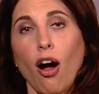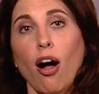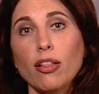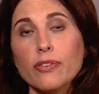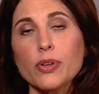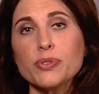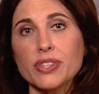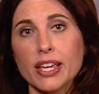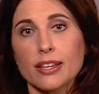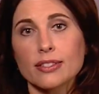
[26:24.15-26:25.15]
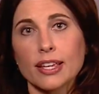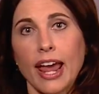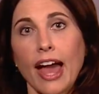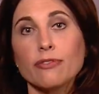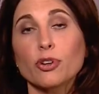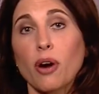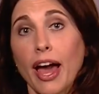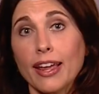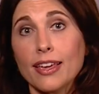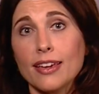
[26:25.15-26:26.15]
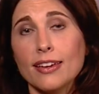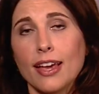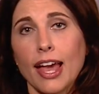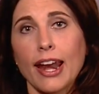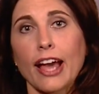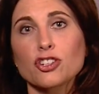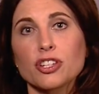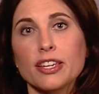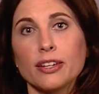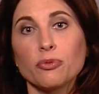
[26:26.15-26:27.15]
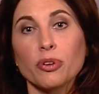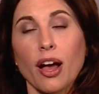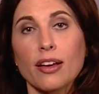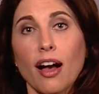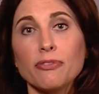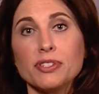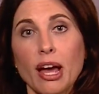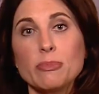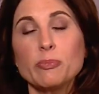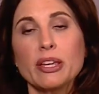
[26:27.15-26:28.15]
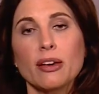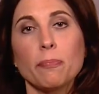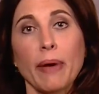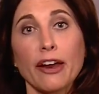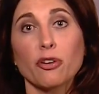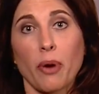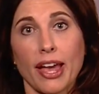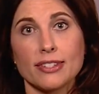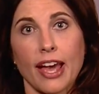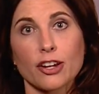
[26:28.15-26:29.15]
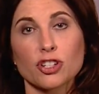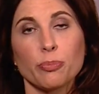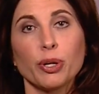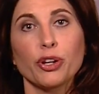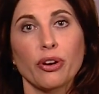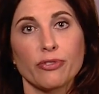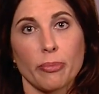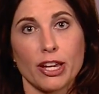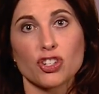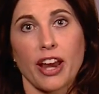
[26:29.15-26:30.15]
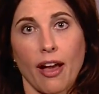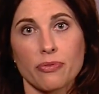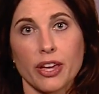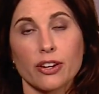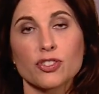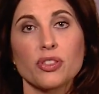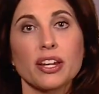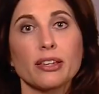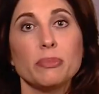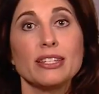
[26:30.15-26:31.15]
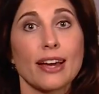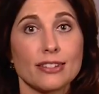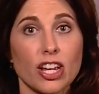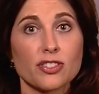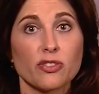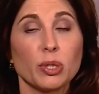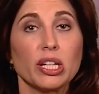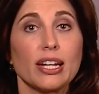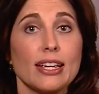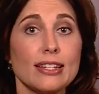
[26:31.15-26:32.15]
All of those things can add variety and actually can oftentimes be a better way to actually put your information out there so that it can be digestible in an